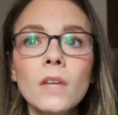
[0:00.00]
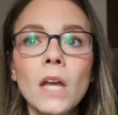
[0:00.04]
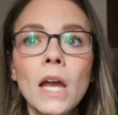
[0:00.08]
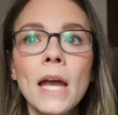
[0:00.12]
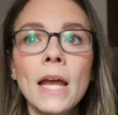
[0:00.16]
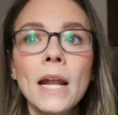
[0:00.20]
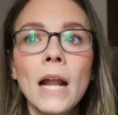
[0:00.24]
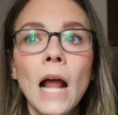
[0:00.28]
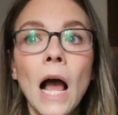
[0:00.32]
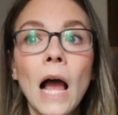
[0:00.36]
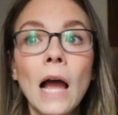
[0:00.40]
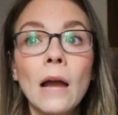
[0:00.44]

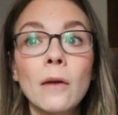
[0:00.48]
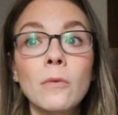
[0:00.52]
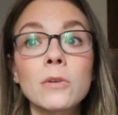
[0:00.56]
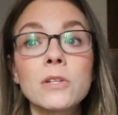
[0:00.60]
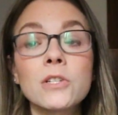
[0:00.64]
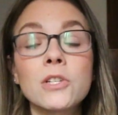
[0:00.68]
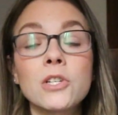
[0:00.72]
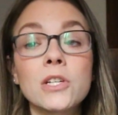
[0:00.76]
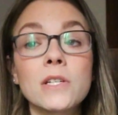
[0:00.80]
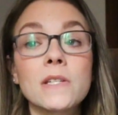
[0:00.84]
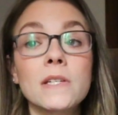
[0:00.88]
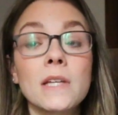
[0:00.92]
And I
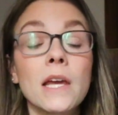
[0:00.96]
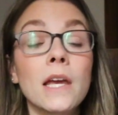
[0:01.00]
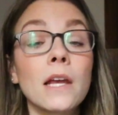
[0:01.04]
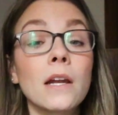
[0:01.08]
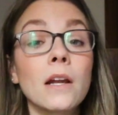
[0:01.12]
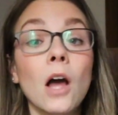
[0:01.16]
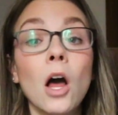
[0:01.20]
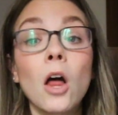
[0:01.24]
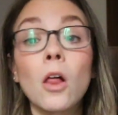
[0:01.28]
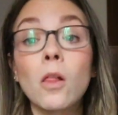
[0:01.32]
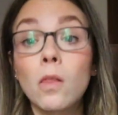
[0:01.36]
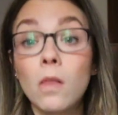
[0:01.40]
was just
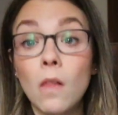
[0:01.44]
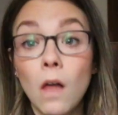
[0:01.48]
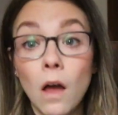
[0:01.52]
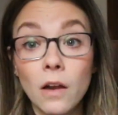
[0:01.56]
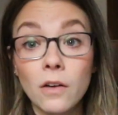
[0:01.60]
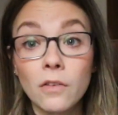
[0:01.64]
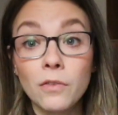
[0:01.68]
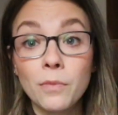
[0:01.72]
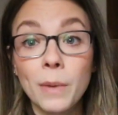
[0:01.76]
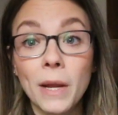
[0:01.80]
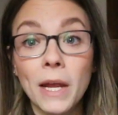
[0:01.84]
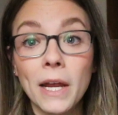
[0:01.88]
in a
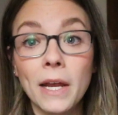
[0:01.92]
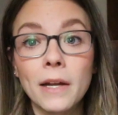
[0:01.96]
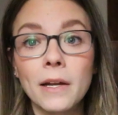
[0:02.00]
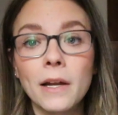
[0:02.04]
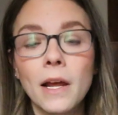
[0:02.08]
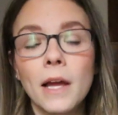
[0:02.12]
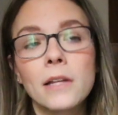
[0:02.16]
lot of pain.